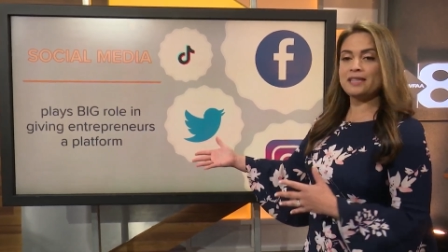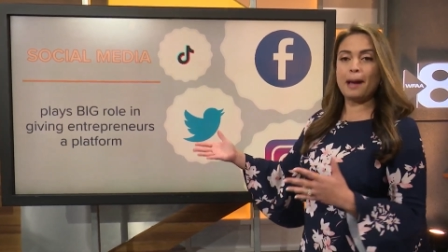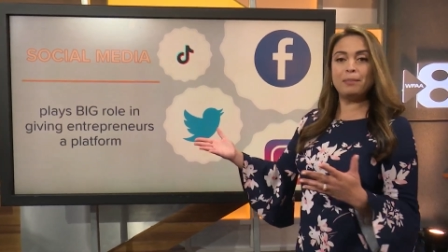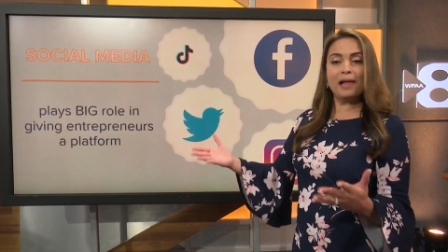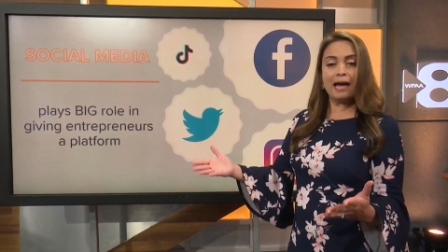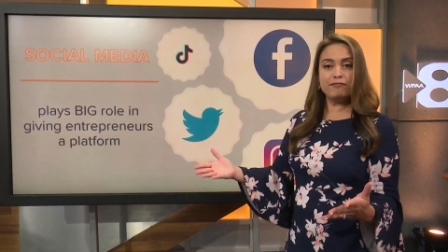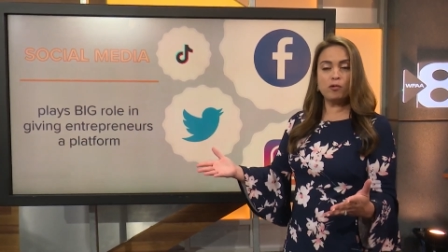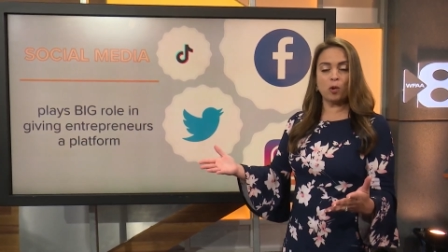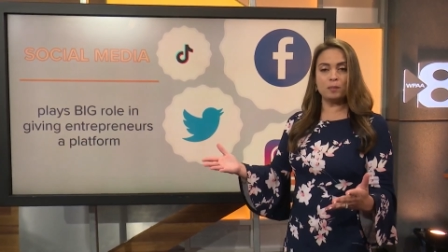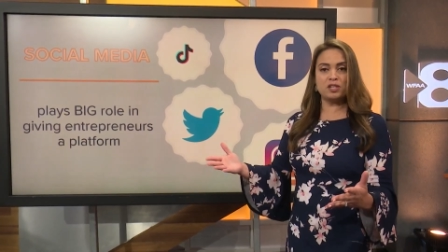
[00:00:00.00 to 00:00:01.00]
that
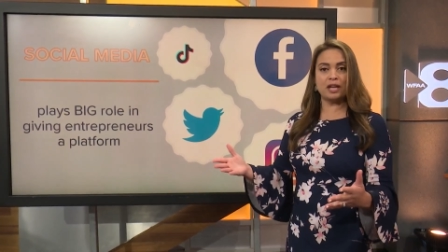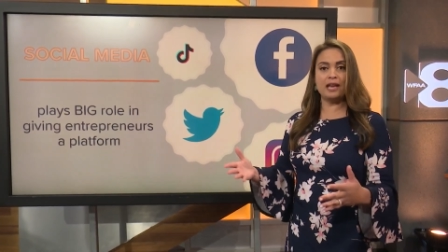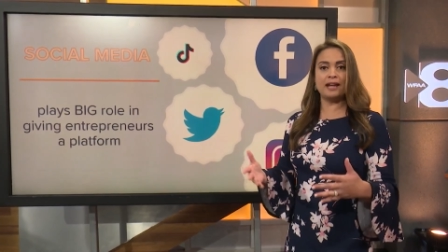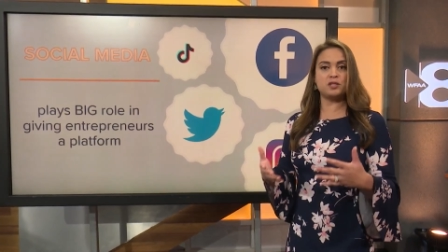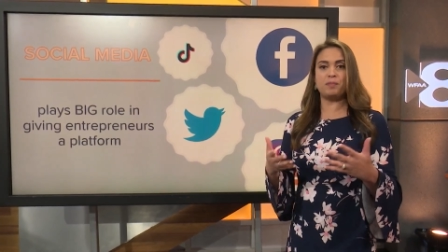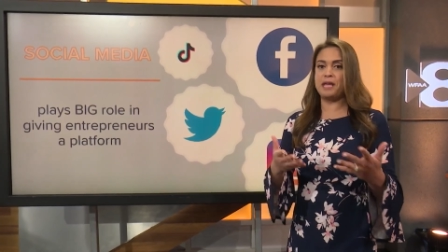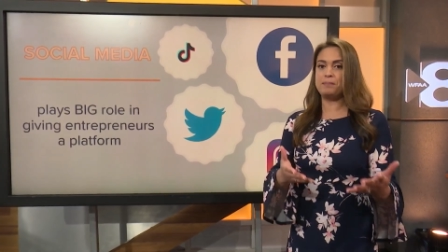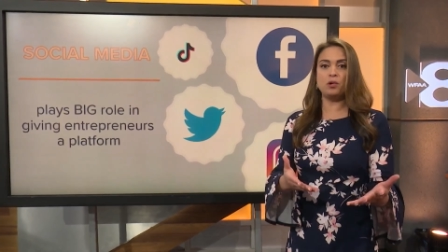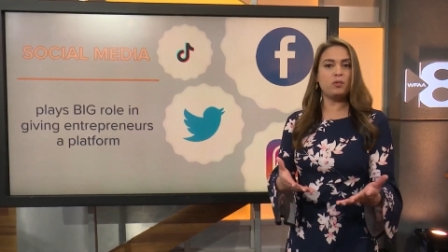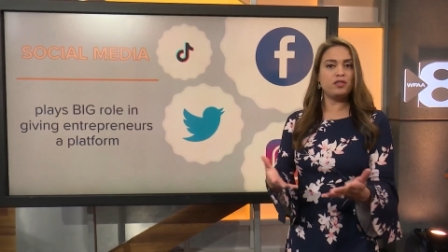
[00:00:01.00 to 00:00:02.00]
platform to connect
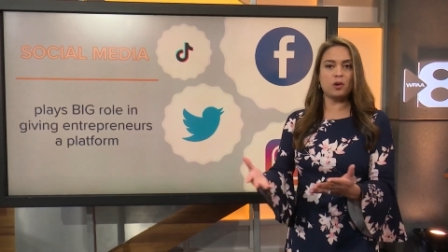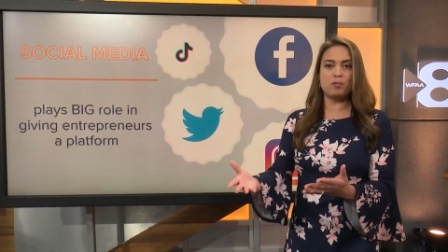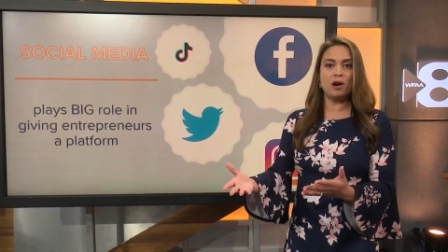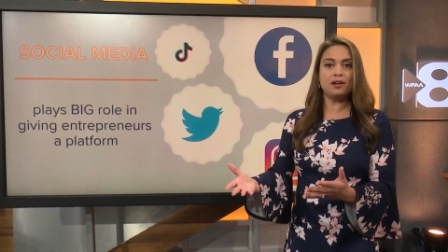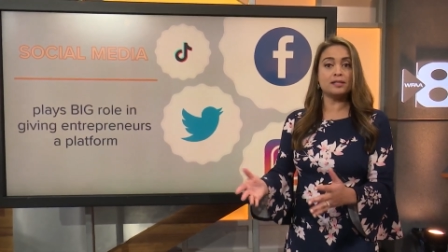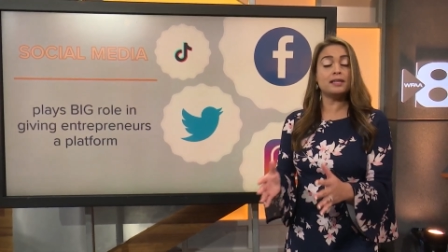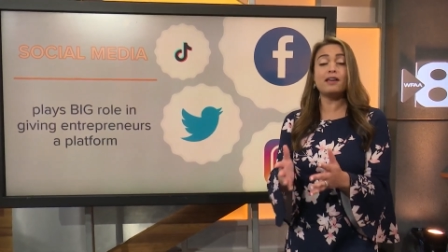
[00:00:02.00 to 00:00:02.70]
people with their products.